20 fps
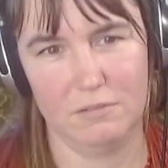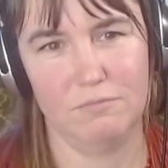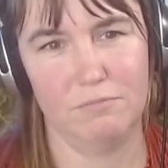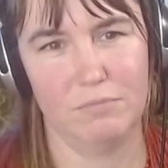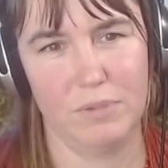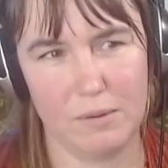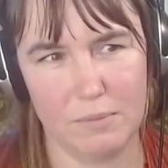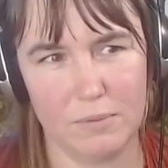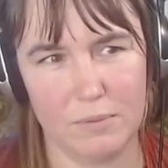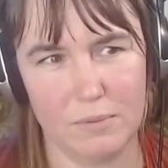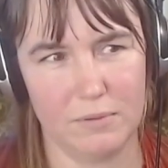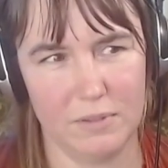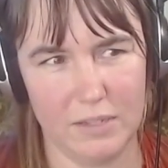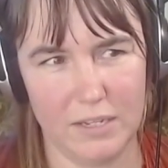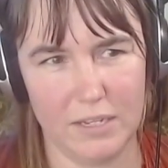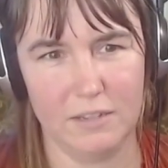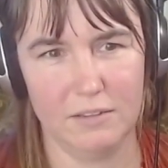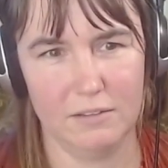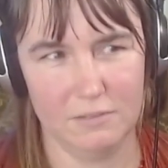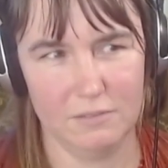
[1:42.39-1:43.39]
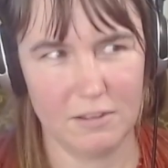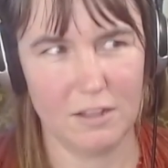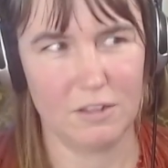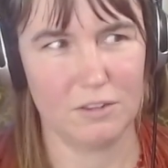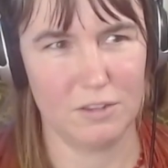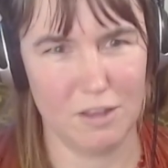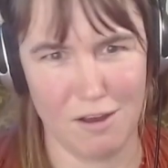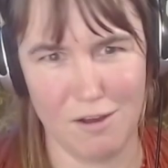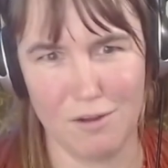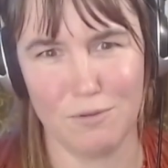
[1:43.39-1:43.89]
probably a
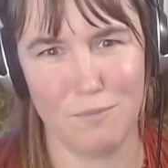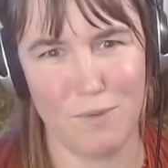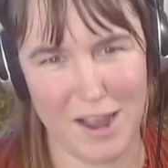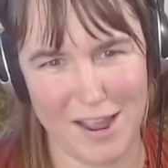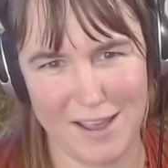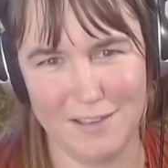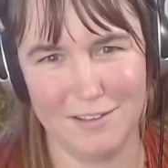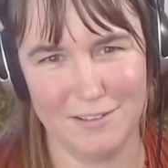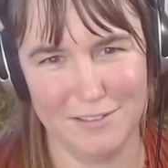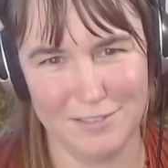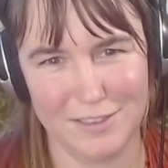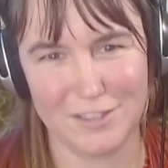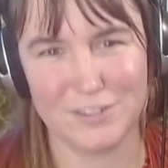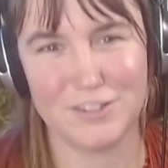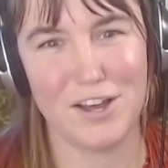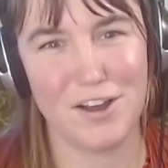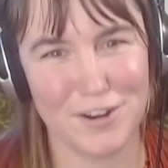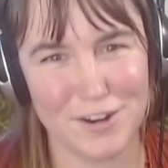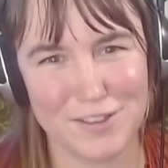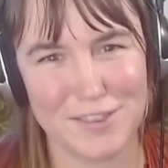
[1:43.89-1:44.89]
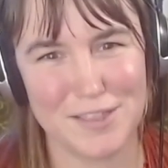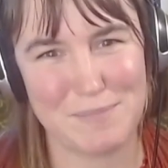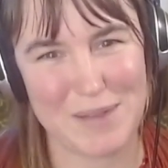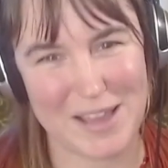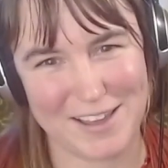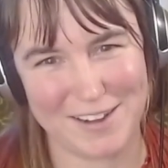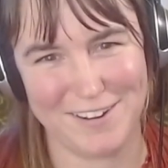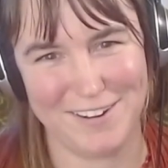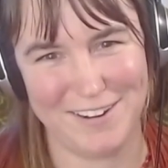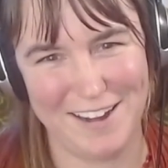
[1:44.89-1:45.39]
long while. The longer the
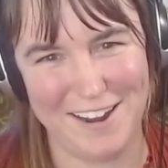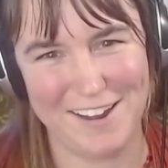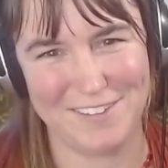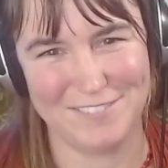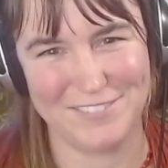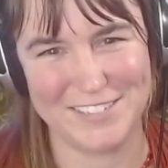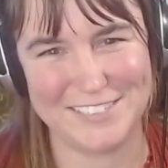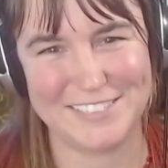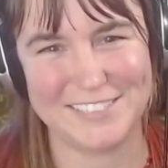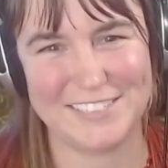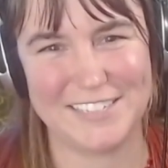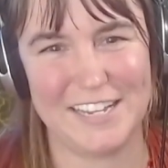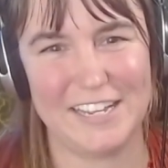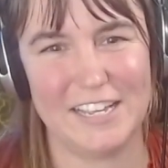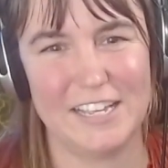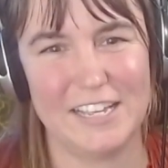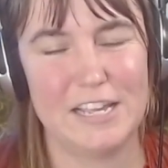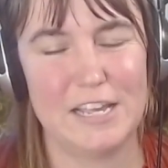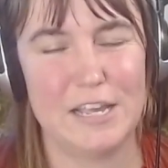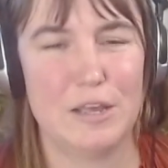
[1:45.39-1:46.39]
better, obviously.